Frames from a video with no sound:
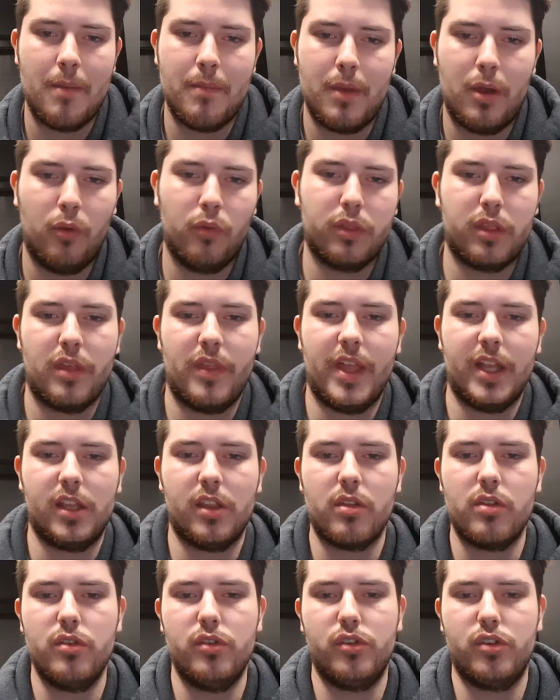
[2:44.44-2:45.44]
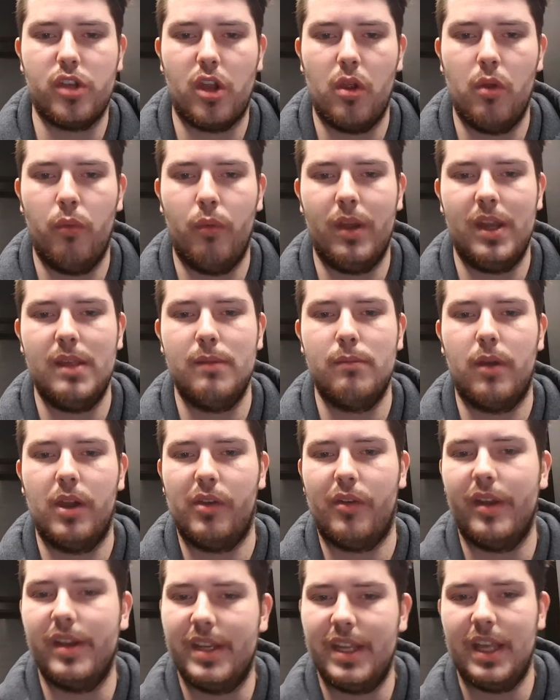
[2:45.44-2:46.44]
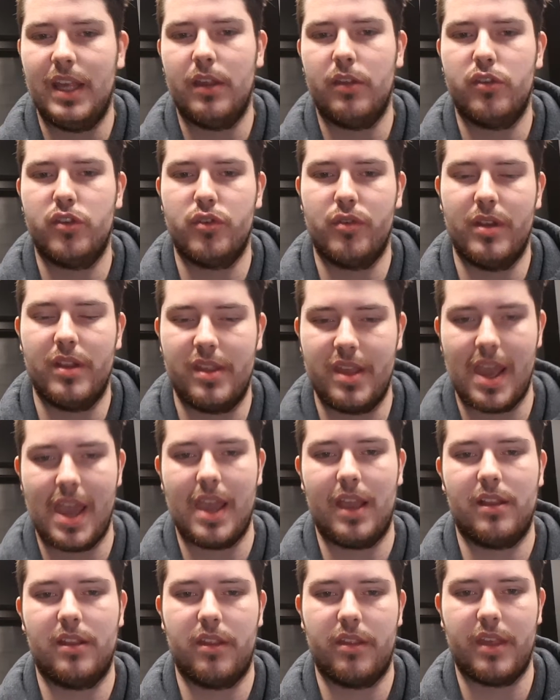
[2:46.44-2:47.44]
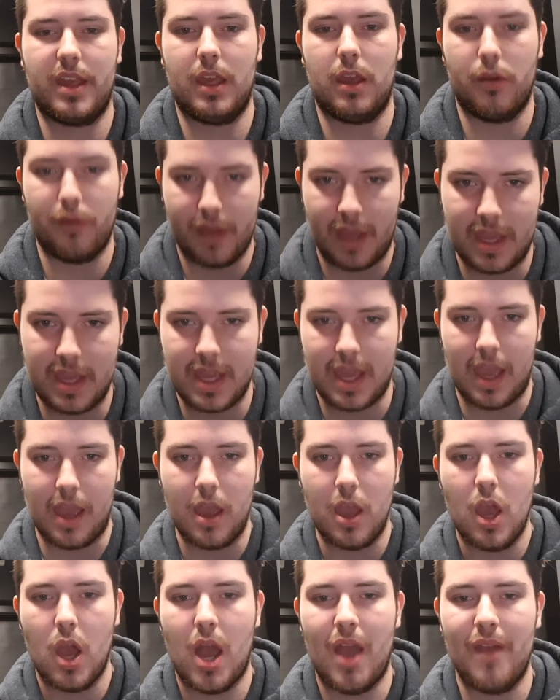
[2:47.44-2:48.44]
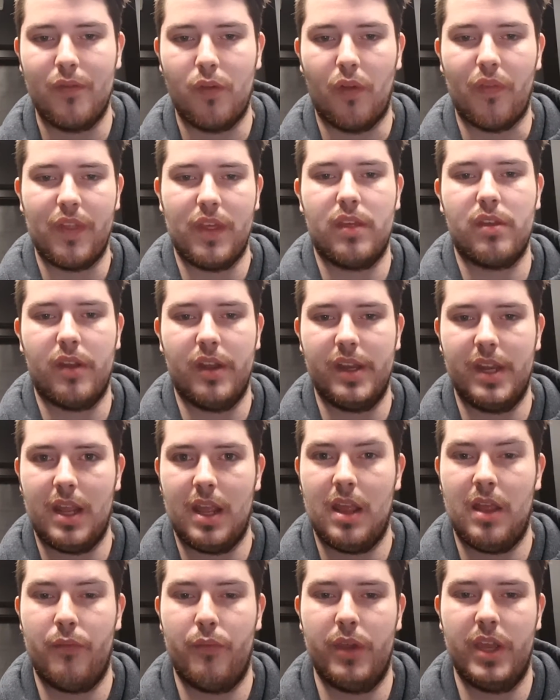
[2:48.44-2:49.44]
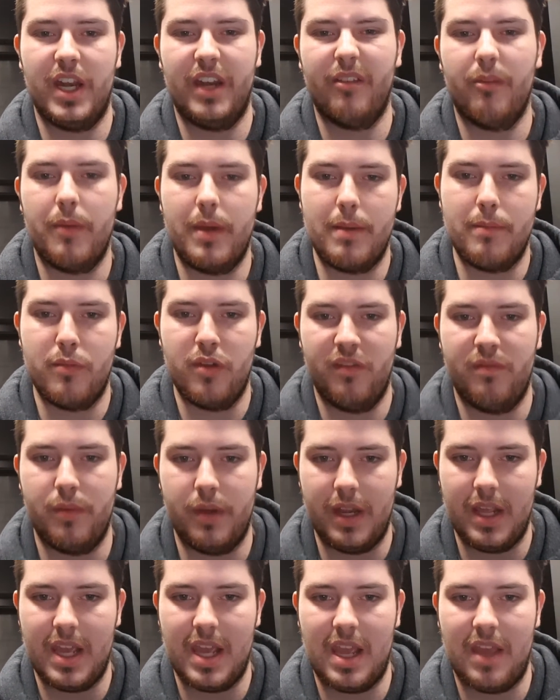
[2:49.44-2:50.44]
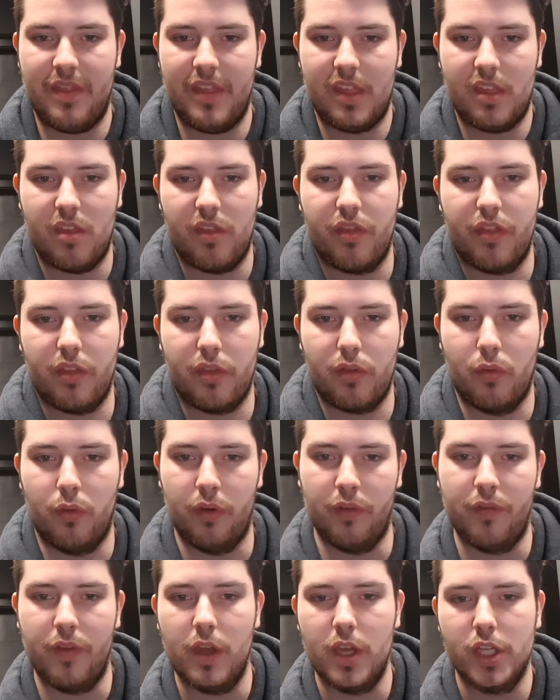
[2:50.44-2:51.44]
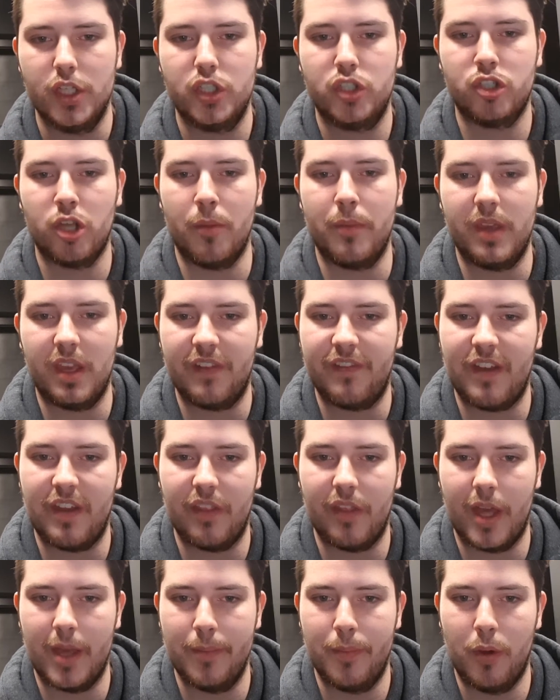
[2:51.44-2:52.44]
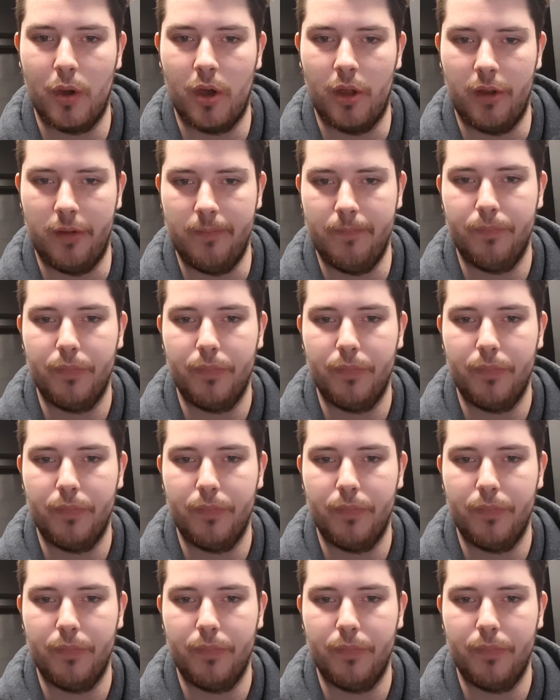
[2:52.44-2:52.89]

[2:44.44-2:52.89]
Also, that doesn't show really my ideas during tech to say, okay, yeah, I've got this idea, we can have a bit of movement here, this is the sort of strobing effect that I put on.